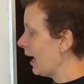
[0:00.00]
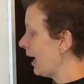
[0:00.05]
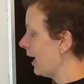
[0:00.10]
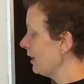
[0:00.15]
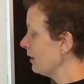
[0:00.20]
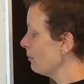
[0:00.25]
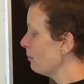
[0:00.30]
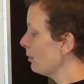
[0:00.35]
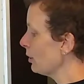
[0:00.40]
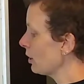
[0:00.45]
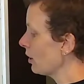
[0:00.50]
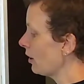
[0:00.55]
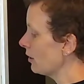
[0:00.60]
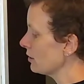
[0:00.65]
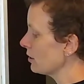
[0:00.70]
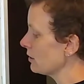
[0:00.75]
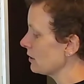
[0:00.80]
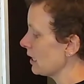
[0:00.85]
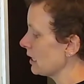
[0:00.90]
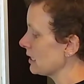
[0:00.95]
And the book
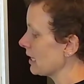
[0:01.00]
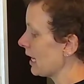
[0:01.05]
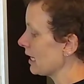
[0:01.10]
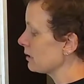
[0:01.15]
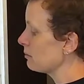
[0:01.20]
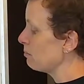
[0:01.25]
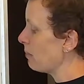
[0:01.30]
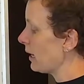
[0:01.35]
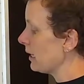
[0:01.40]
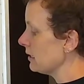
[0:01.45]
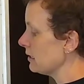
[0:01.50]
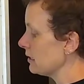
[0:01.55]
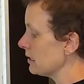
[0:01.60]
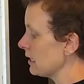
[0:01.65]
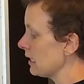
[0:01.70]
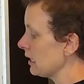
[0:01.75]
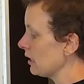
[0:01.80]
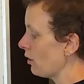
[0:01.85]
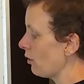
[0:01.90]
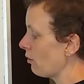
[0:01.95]
also says has
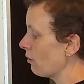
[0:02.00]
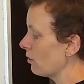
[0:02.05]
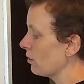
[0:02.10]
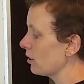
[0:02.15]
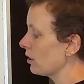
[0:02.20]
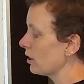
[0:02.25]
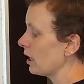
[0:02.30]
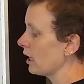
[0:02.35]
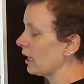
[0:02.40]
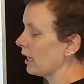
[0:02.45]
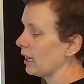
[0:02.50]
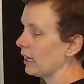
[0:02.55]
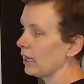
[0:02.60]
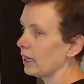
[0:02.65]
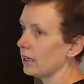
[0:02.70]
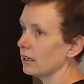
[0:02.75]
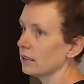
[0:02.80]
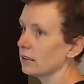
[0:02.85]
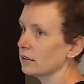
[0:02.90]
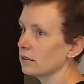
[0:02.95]
benzene or
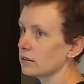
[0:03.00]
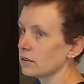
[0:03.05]
a